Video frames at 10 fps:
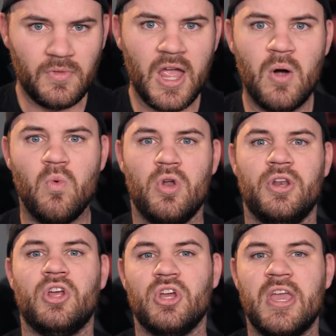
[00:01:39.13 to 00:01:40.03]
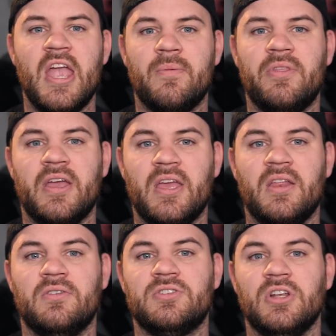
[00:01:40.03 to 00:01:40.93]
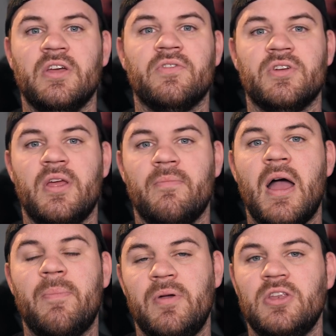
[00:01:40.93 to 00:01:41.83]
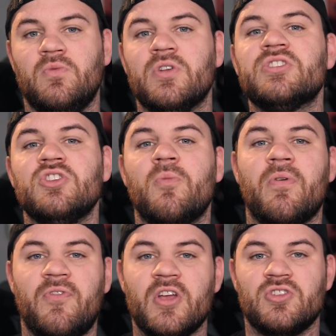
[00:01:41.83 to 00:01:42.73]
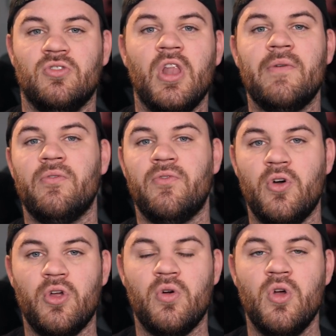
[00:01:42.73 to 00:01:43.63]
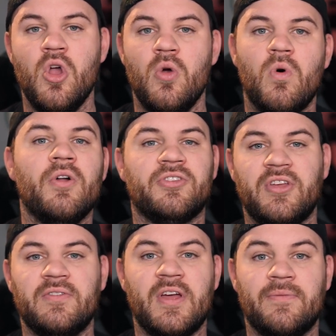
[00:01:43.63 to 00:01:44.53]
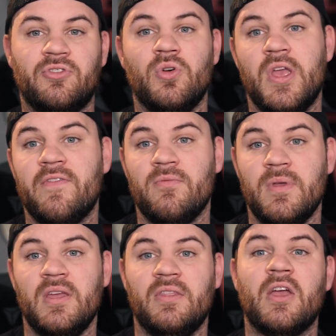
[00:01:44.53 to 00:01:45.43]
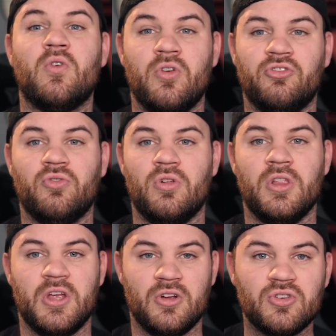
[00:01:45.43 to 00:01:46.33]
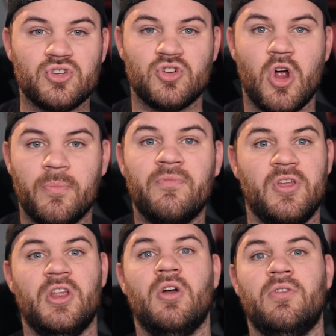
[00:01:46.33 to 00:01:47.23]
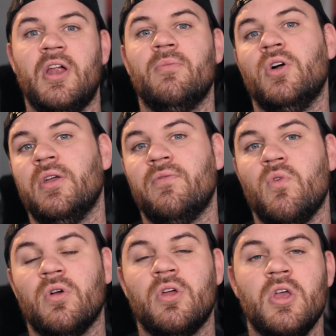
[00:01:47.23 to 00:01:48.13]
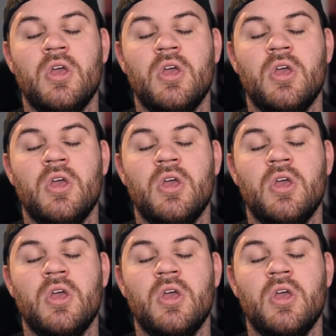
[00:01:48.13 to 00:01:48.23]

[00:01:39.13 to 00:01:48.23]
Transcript: I wanted a good camera that can deliver, in my opinion, what's still a professional level photo, while at the same time still giving me that crystal clear, sharp video that I'm looking for.